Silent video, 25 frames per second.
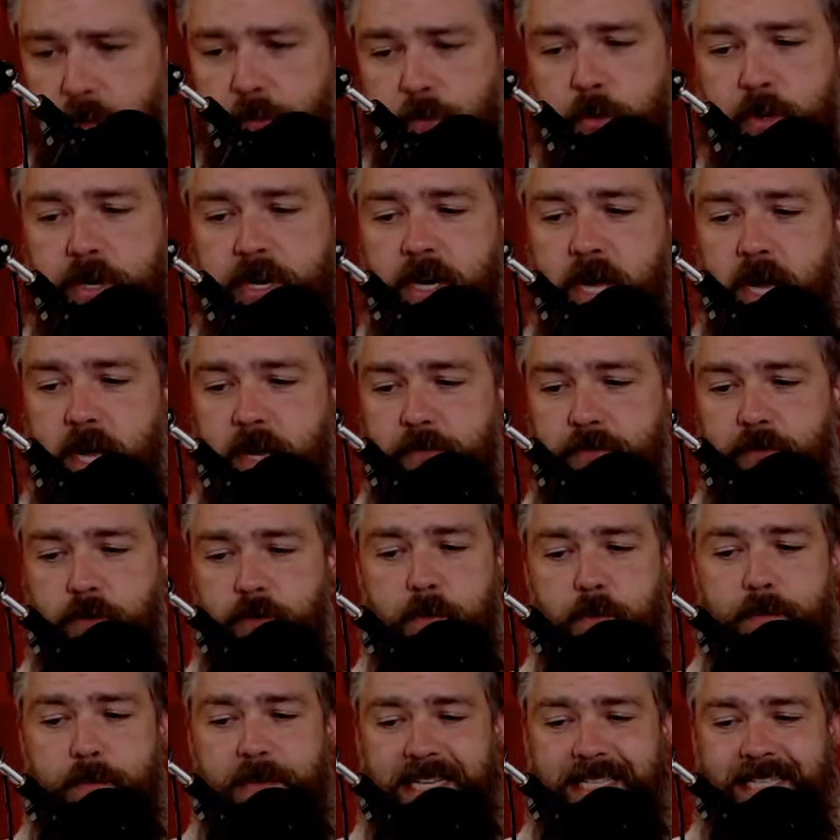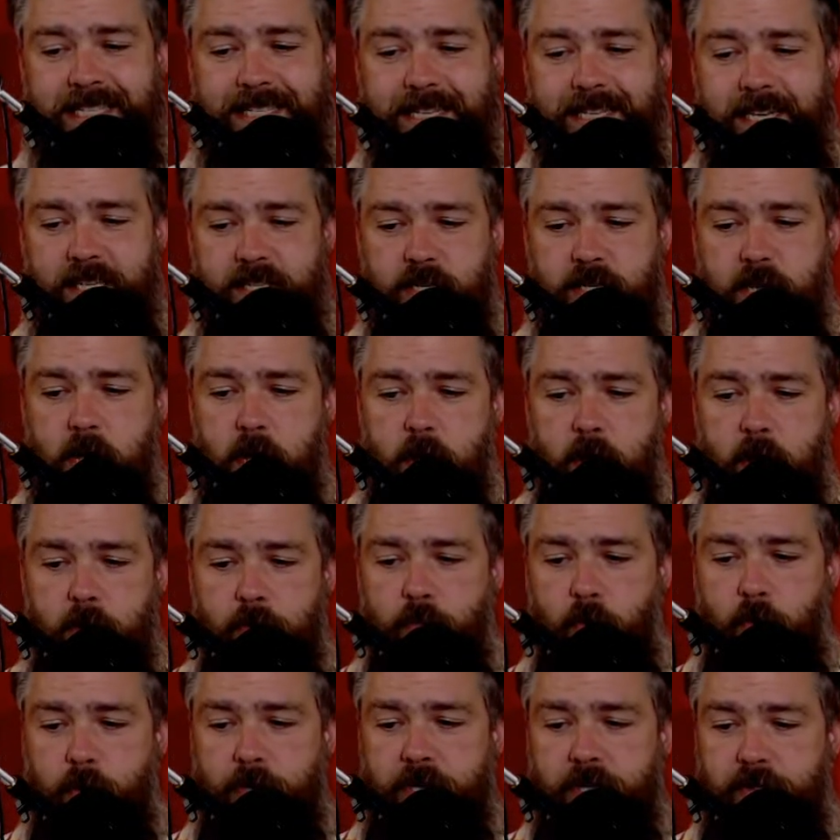39 for the Mixed Nuts,
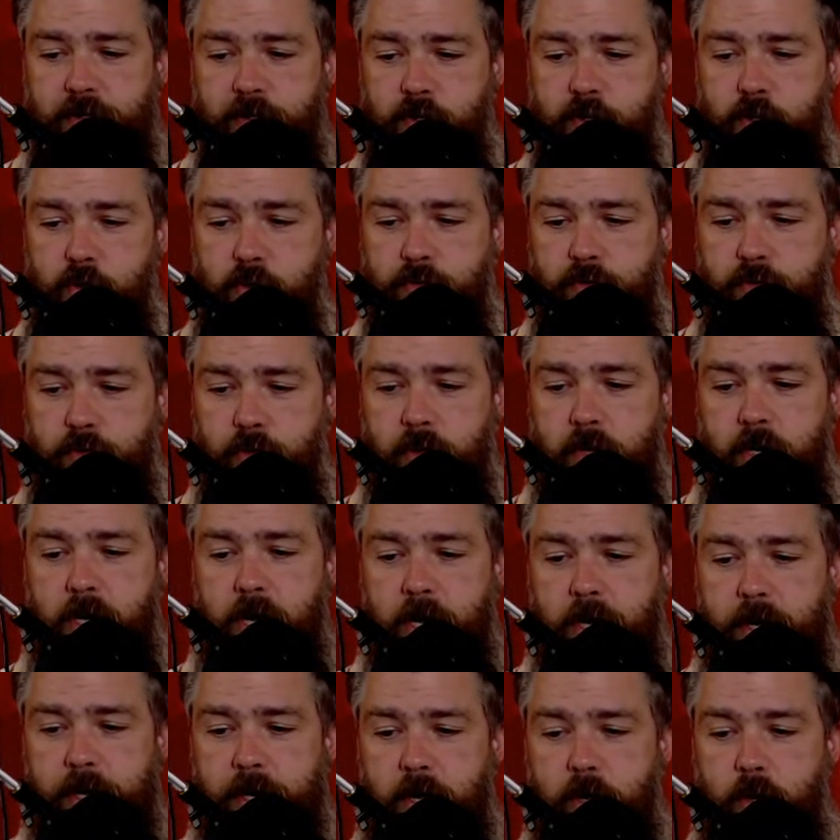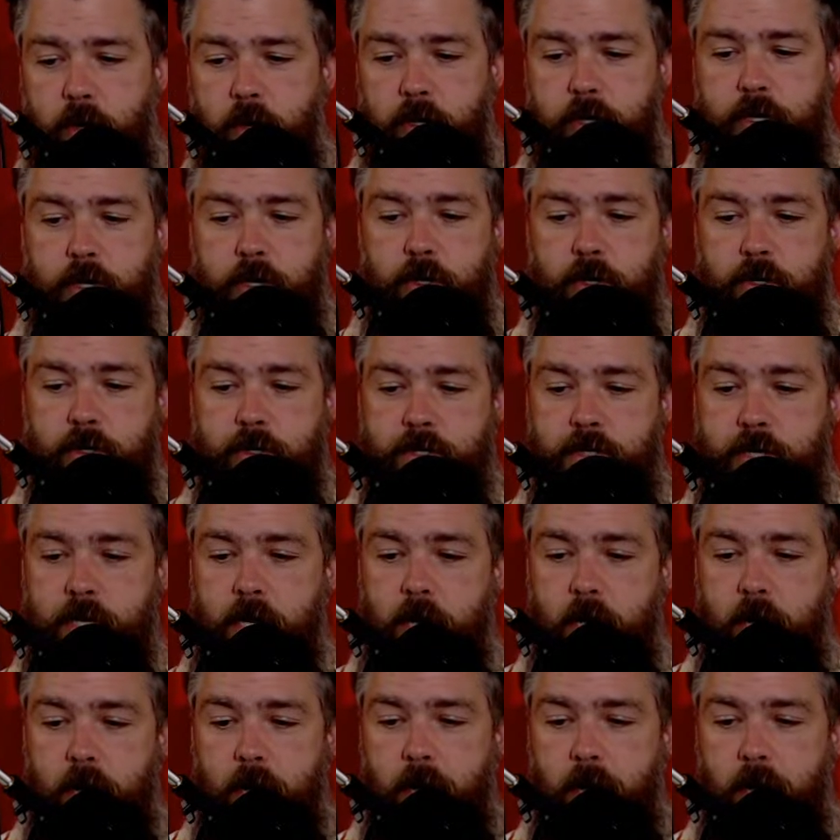42 for the Naughty Hookers.